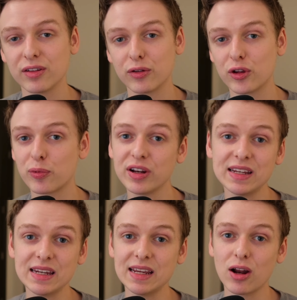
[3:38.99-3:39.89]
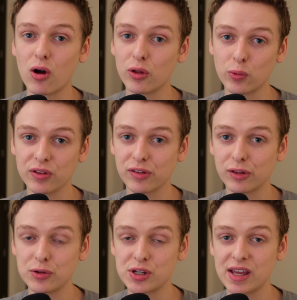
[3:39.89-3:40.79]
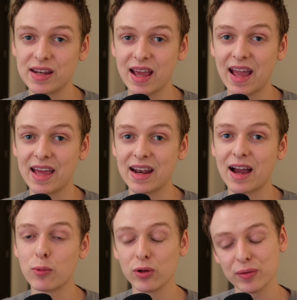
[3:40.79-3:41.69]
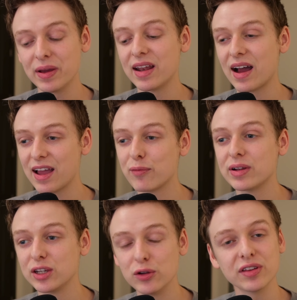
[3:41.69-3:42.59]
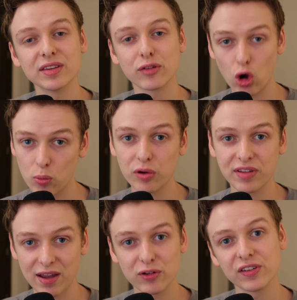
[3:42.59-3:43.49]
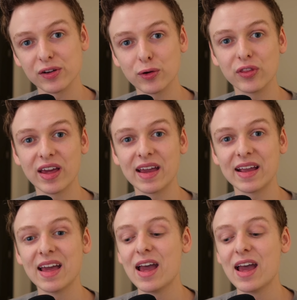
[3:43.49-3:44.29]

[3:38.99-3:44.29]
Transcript: So it's a pretty neat all-in-one solution, and I will admit I have been using this almost every single day.